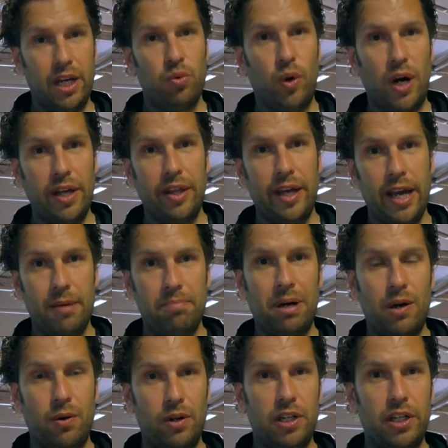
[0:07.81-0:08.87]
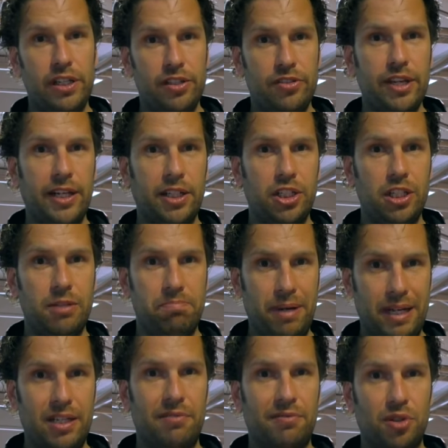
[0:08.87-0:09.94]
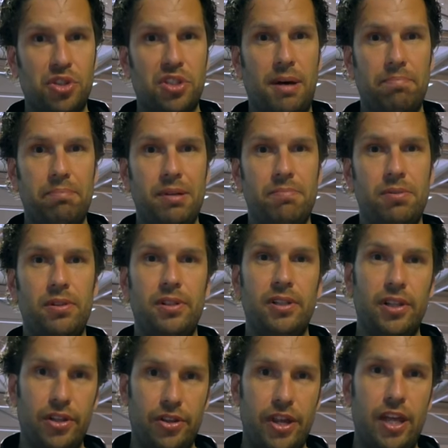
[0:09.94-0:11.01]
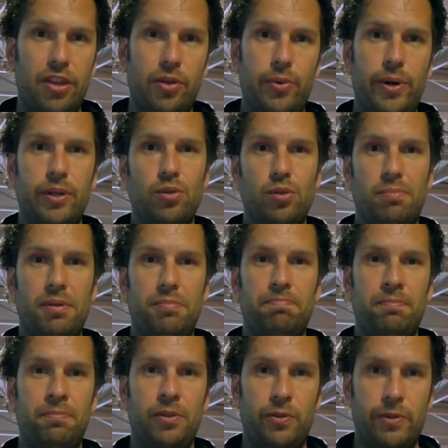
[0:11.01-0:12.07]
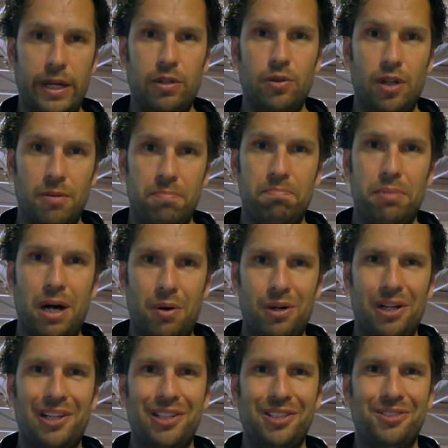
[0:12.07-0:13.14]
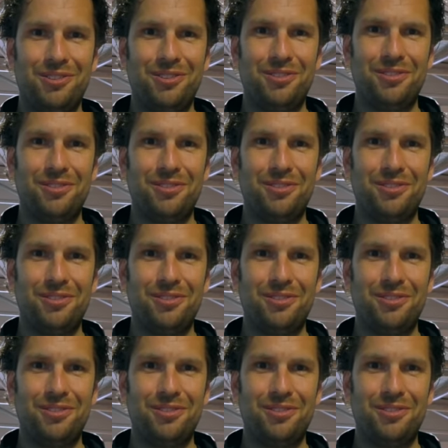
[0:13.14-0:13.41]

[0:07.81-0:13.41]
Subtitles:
and why the hang power clean is actually better for some people than the regular power clean.